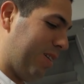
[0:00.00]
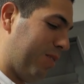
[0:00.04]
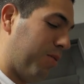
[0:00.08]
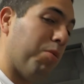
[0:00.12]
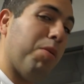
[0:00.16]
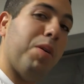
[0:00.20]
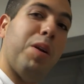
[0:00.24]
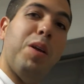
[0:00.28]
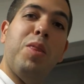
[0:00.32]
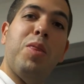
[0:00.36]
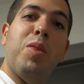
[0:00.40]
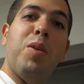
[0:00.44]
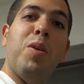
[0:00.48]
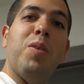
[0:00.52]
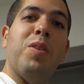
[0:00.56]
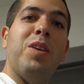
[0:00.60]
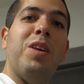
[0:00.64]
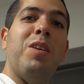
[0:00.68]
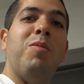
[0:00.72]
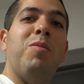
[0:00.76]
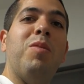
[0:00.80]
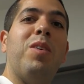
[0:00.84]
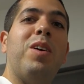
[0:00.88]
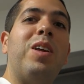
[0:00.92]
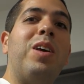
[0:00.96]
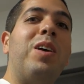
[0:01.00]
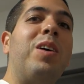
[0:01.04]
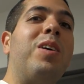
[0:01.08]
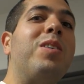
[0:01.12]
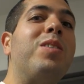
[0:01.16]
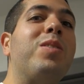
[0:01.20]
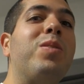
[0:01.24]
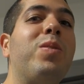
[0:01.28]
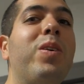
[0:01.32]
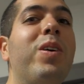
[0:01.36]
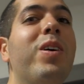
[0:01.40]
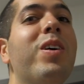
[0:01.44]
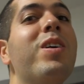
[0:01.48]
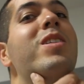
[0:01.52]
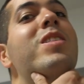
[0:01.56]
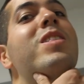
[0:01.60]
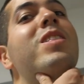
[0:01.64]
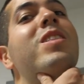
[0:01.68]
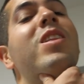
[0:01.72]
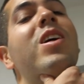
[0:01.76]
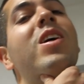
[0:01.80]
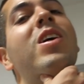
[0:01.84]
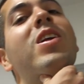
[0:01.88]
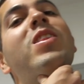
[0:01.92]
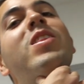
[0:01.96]
twenty thirteen videos where
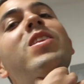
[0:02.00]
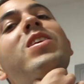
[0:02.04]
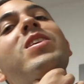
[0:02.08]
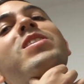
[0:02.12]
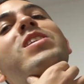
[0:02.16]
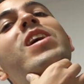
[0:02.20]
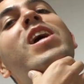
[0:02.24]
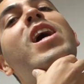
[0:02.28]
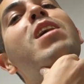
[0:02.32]
none of this